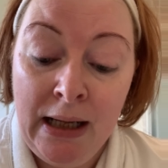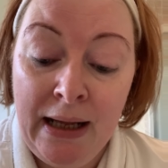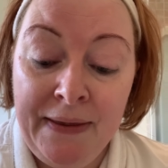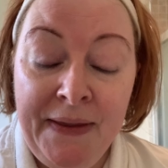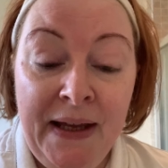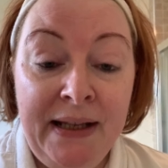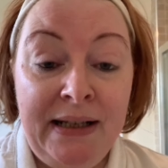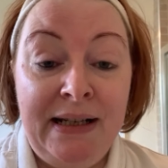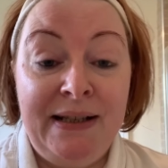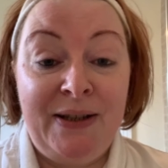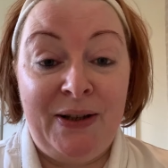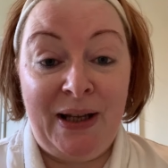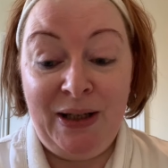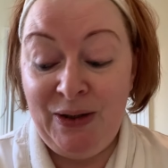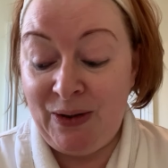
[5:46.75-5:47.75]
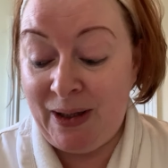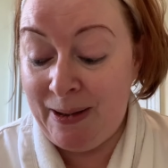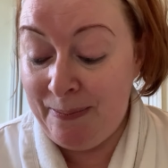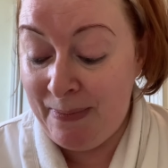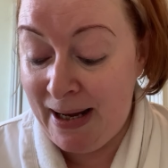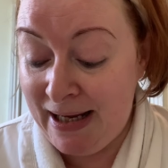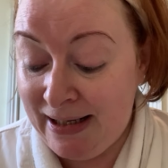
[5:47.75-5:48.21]
And that is so that you
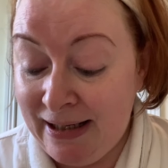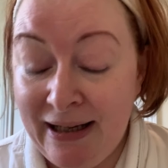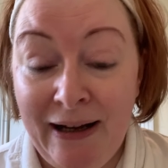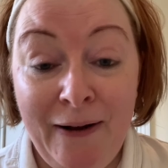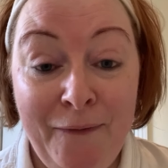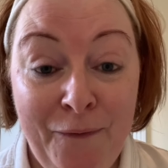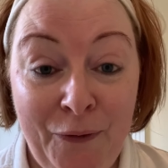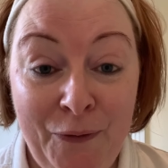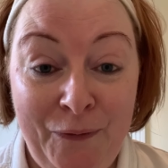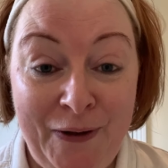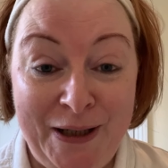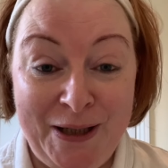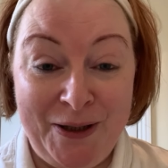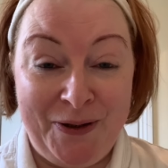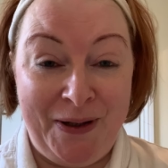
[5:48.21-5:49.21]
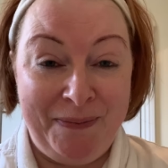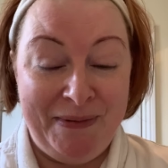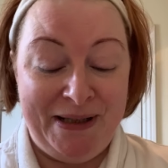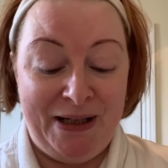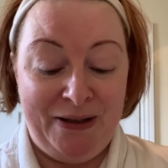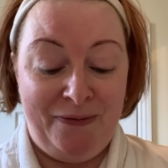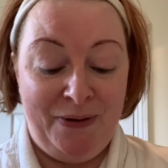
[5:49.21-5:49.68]
can make a full facial
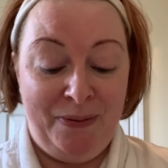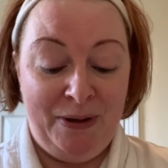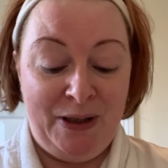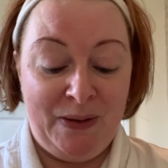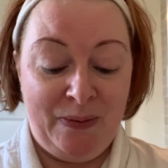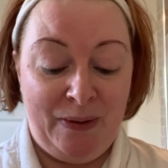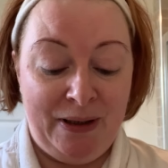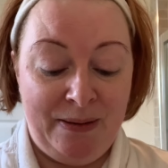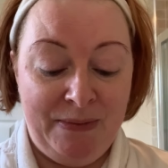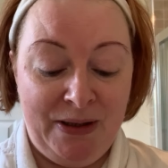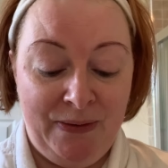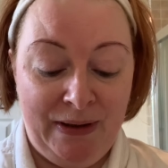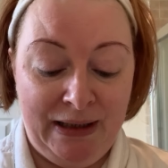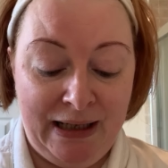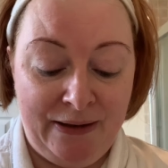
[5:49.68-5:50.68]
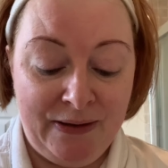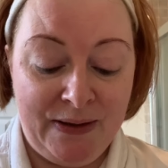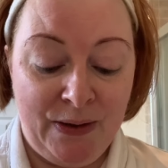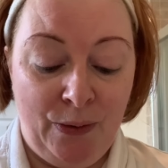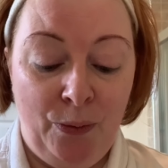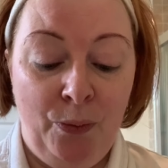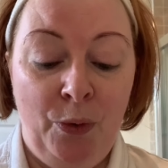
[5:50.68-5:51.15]
treatment out of it, which is what I'm doing now.
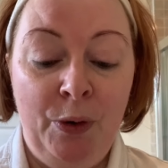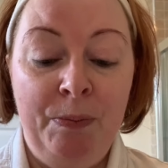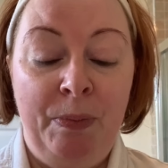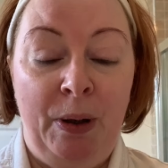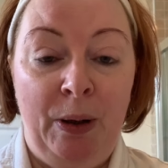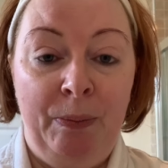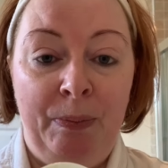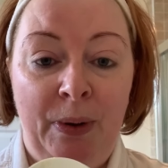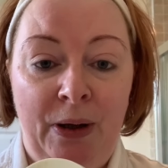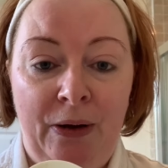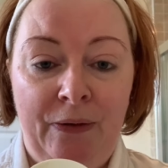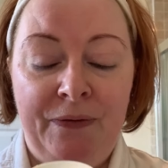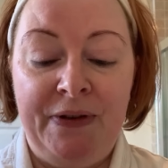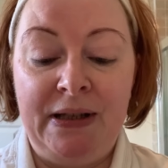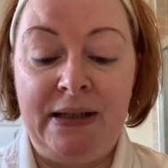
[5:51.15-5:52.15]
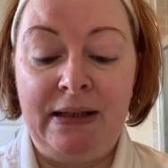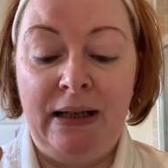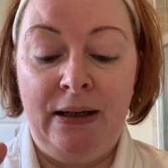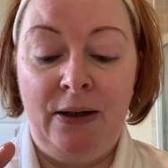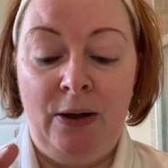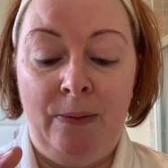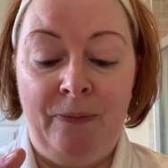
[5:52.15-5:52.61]
So 1 pump of the
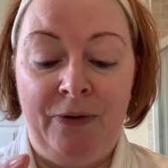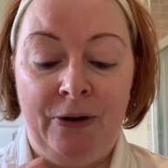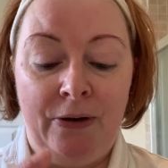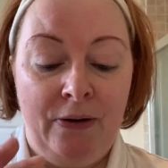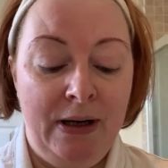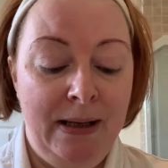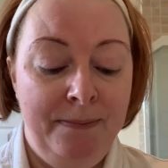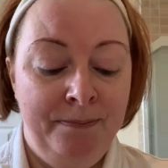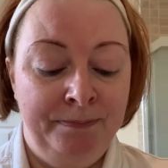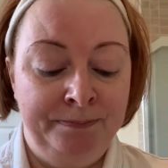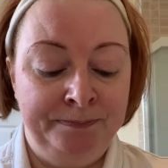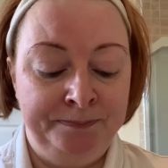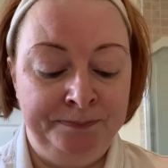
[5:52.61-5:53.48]
Skin Comfort Cream,